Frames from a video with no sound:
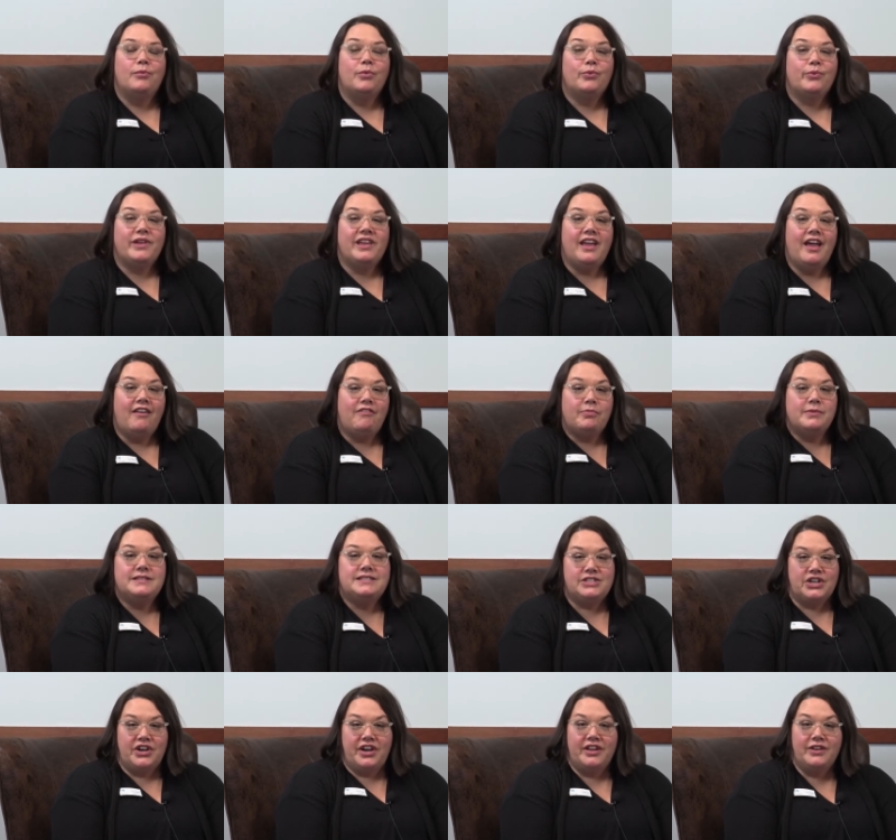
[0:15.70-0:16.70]
We have been
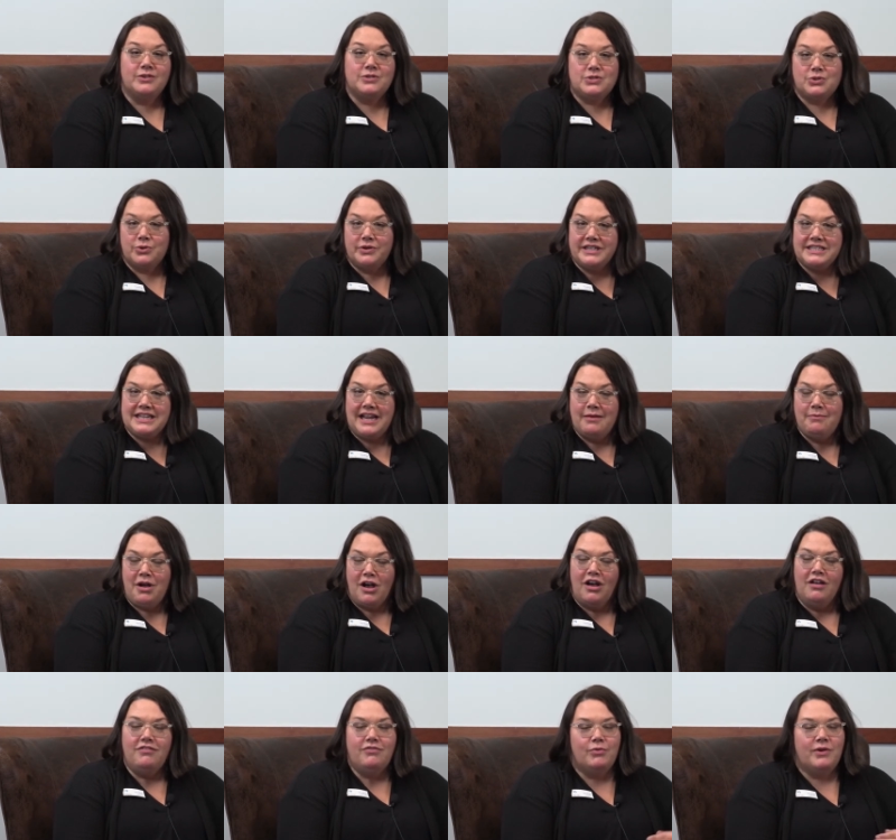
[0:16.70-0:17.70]
starting our Storytime
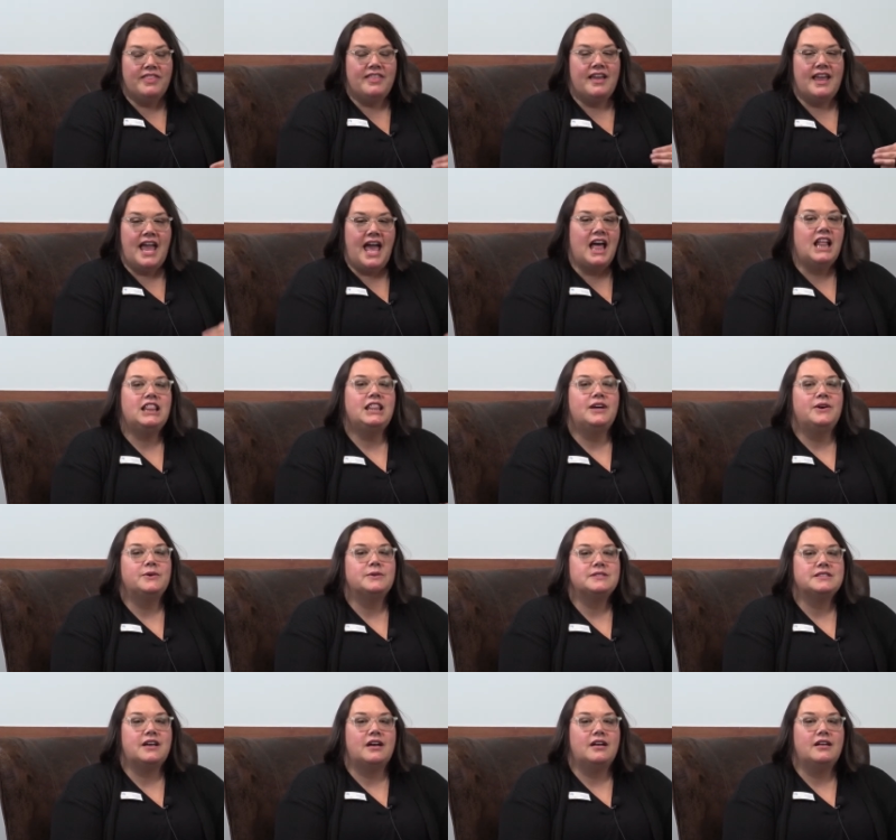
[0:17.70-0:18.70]
off with a hello
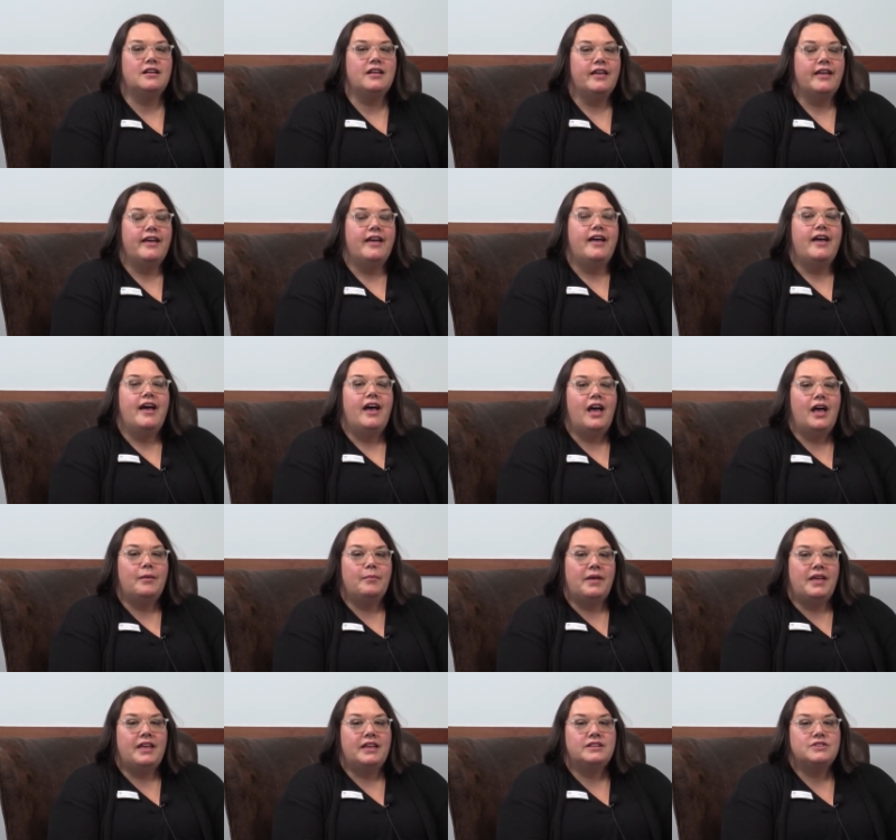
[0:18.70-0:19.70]
song,
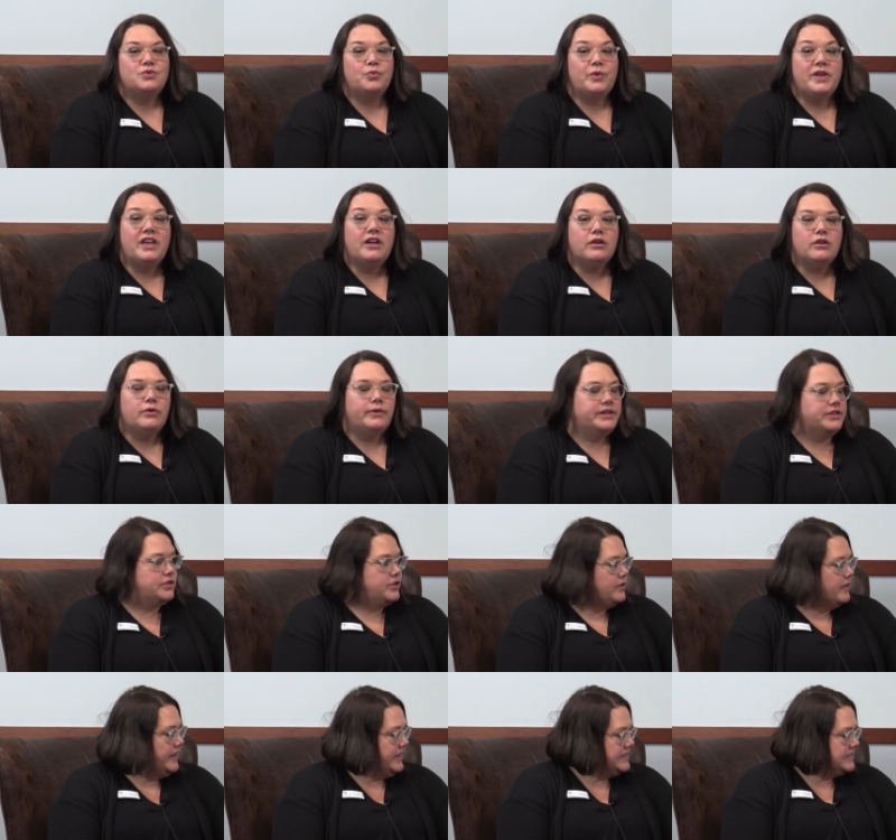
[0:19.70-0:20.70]
and we are going to
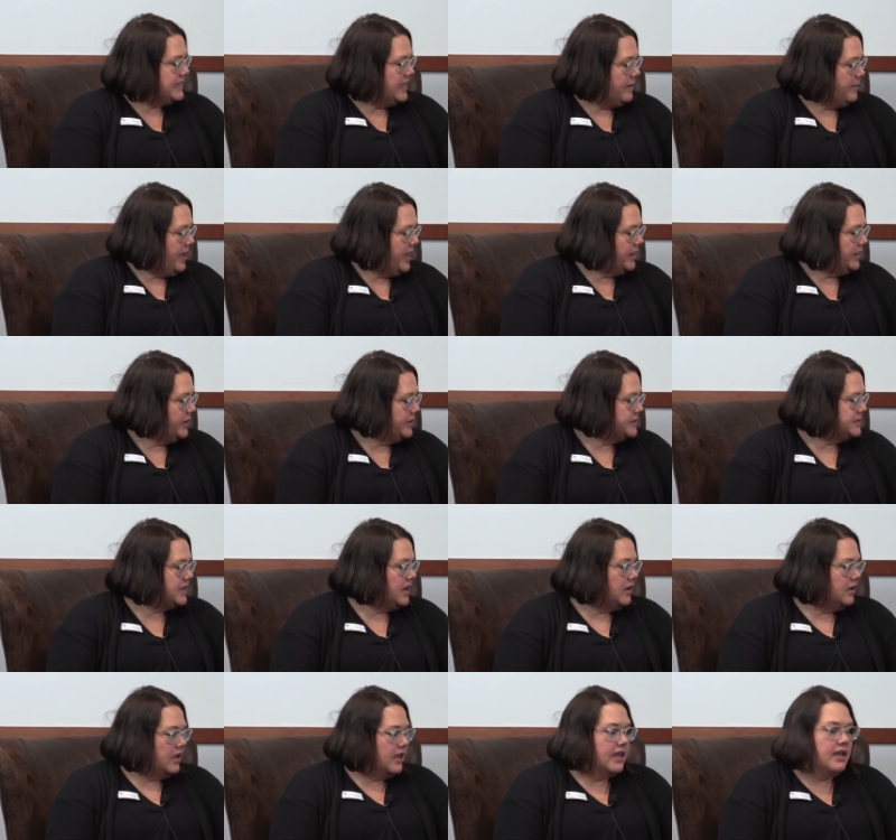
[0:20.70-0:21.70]
do that same hello
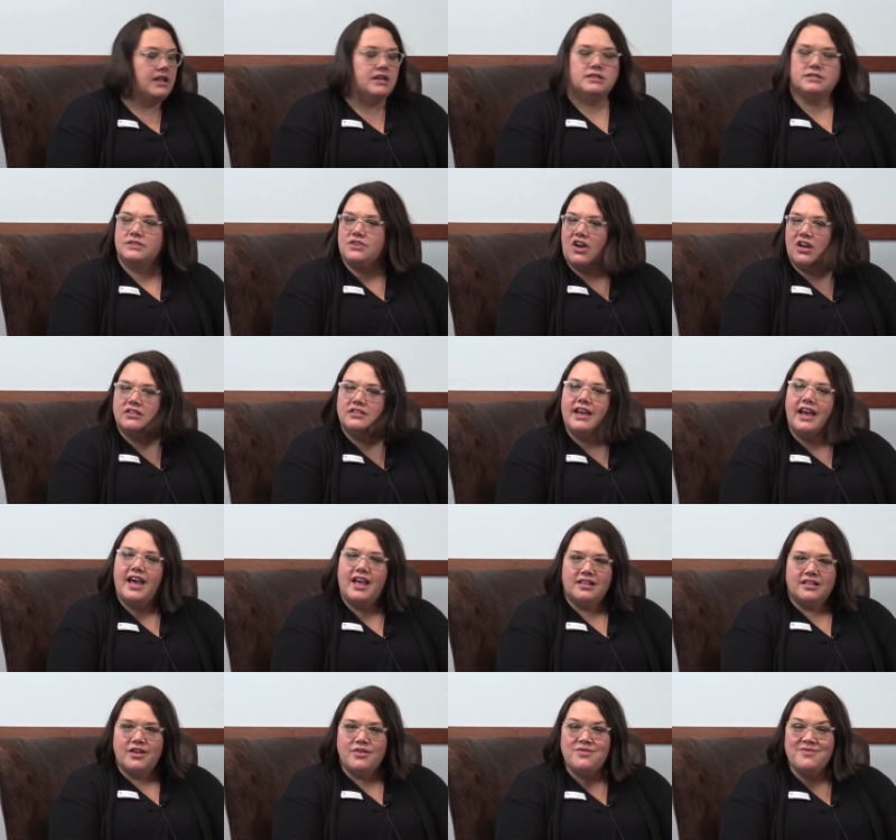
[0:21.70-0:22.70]
song. It is called
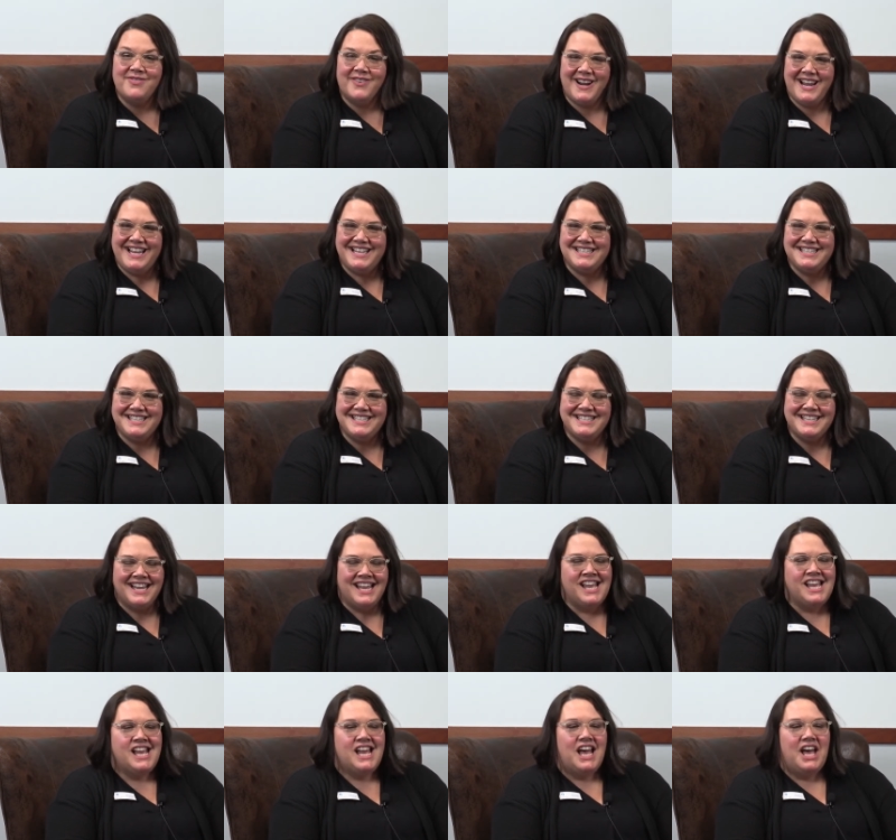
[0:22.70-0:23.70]
Hello Friends.
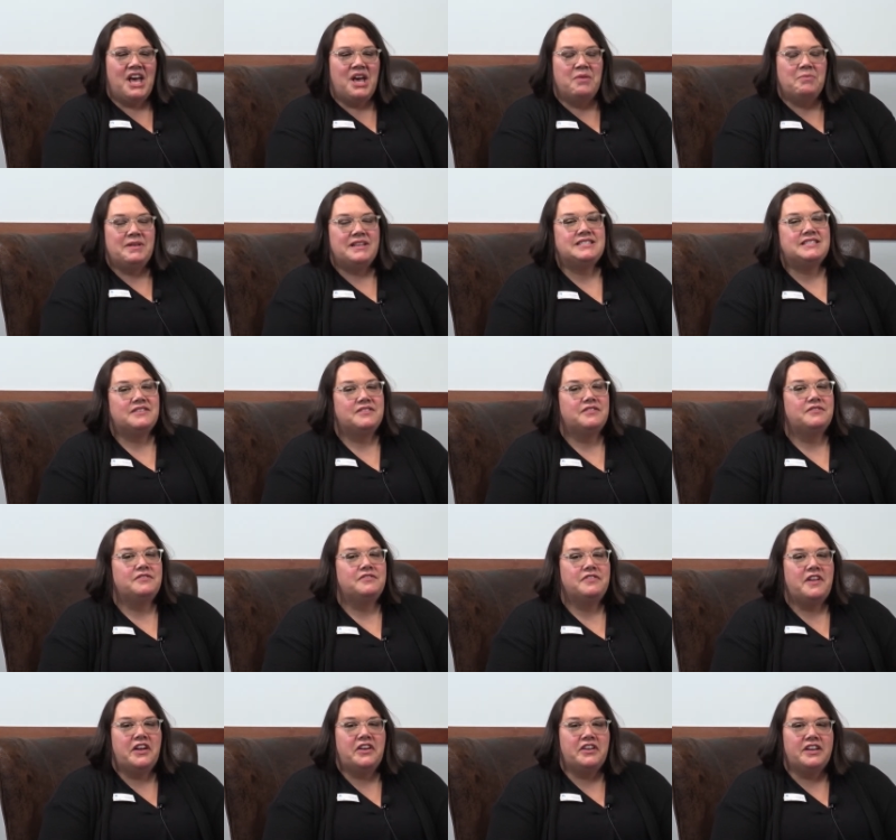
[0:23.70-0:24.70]
It's
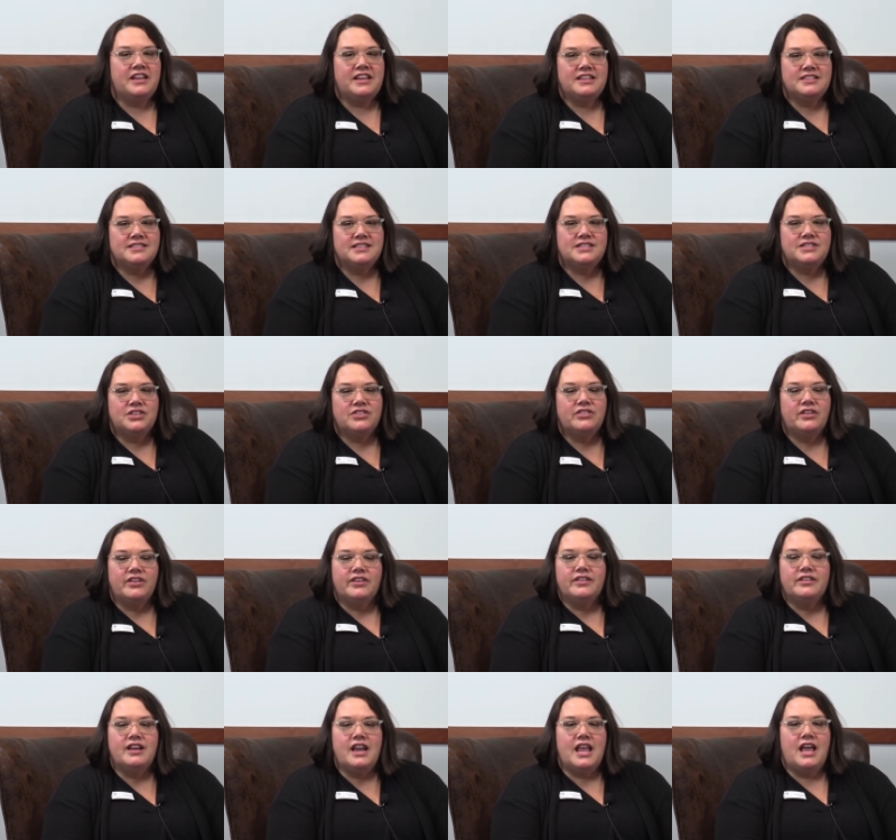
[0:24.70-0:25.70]
very easy to
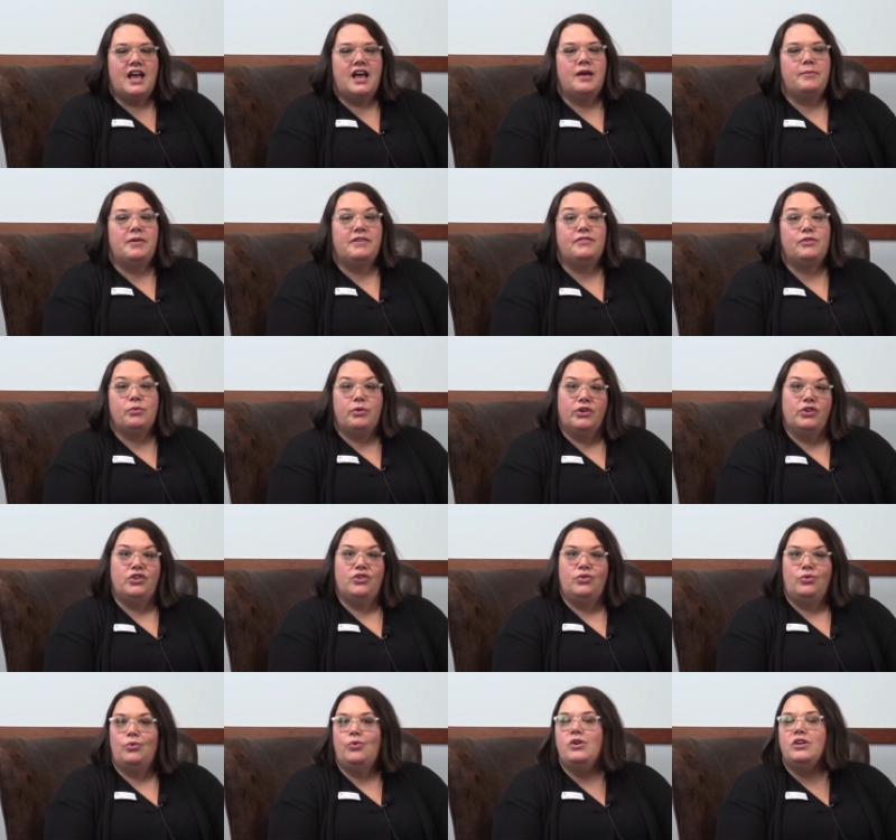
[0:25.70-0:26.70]
learn. If you are
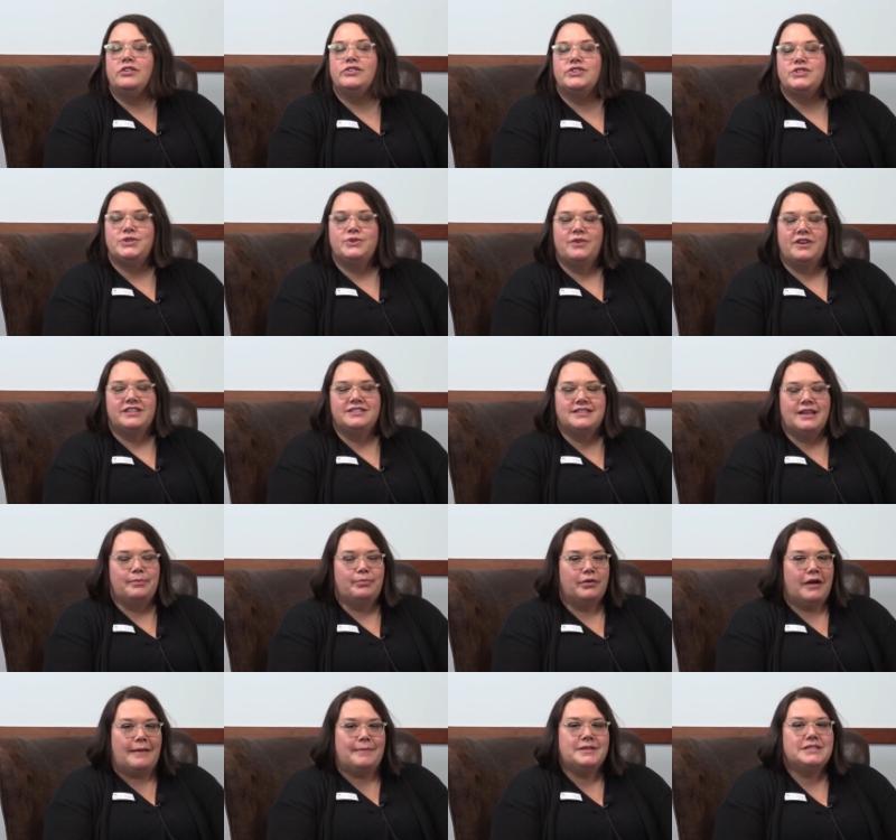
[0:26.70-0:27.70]
new to us, I
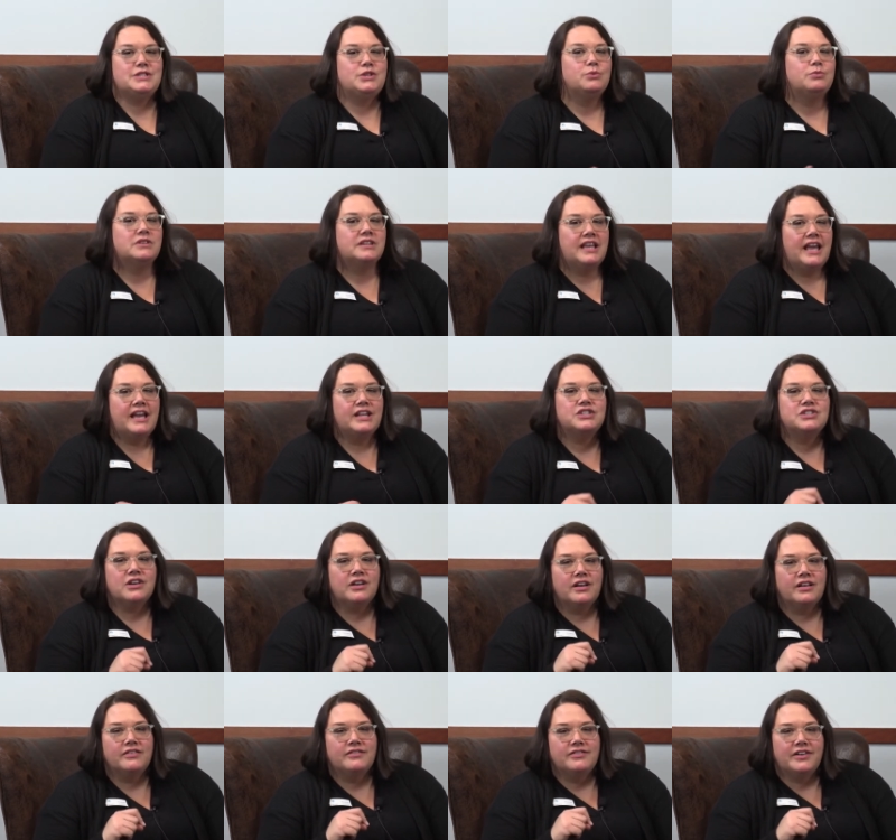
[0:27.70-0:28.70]
promise you will catch
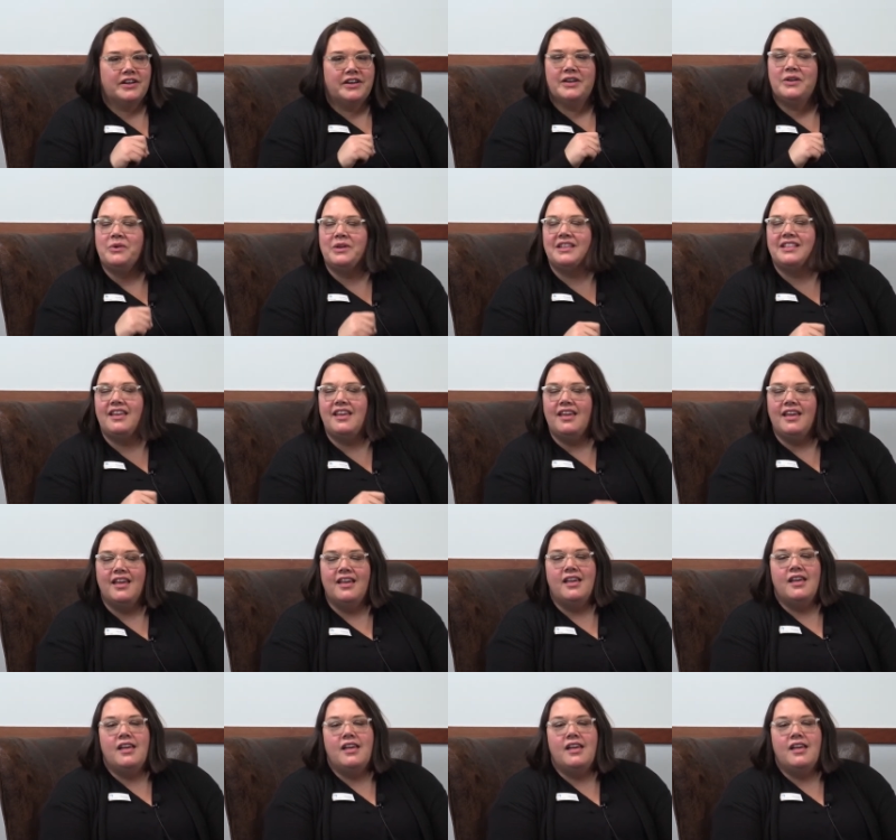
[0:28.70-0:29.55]
on very quickly.